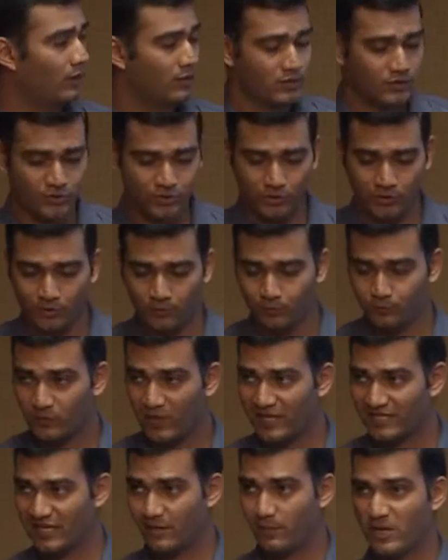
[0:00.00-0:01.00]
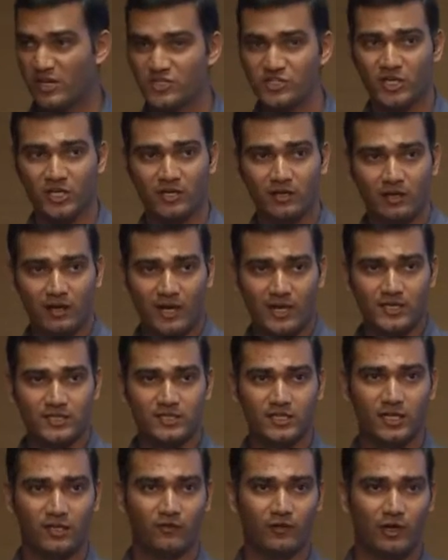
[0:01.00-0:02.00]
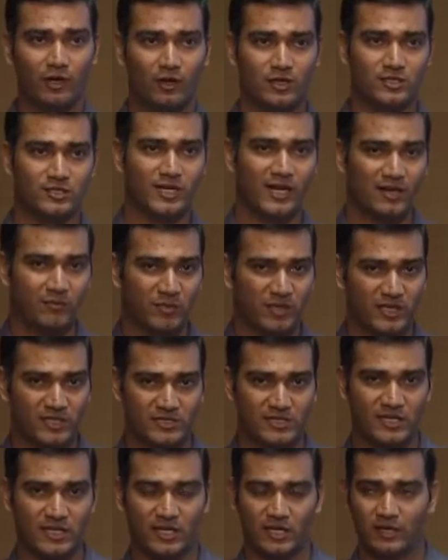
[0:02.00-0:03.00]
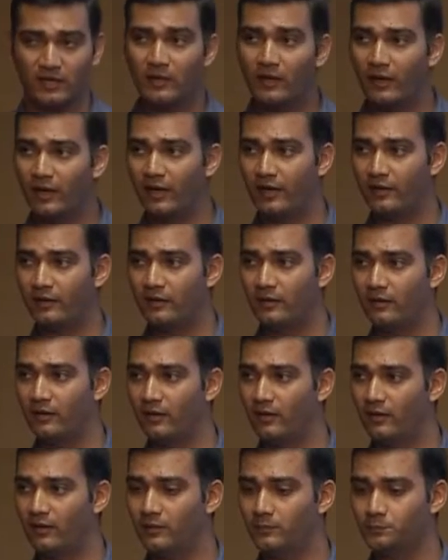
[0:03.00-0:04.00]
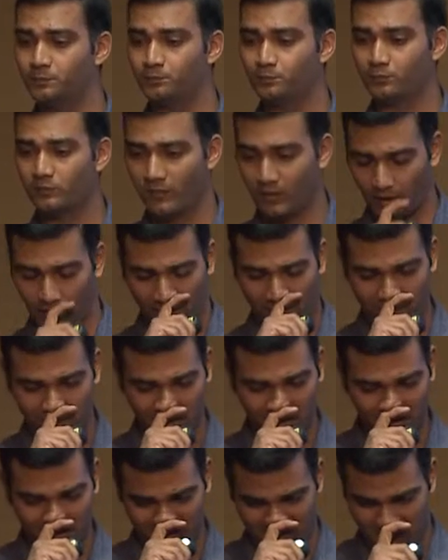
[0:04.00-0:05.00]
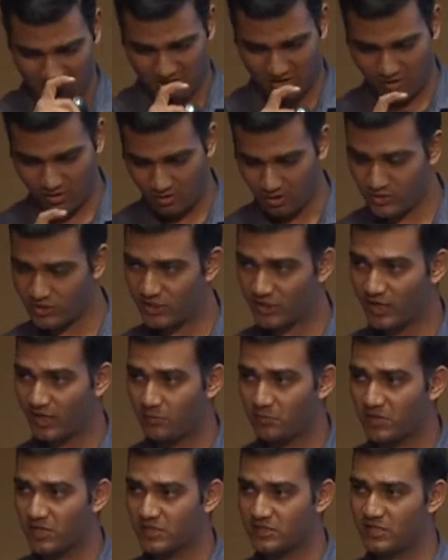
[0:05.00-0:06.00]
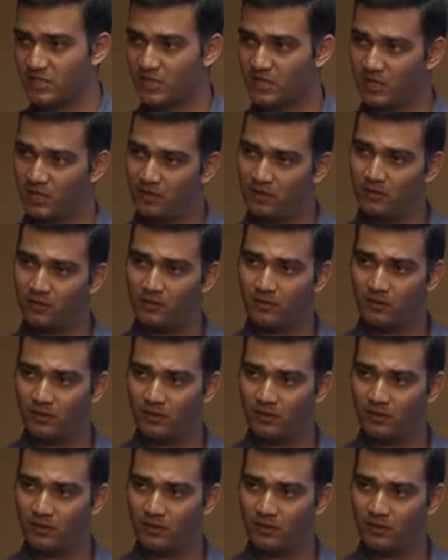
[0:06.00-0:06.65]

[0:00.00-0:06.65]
So as I mentioned, last year we launched Admin SDK, and after launching Admin SDK,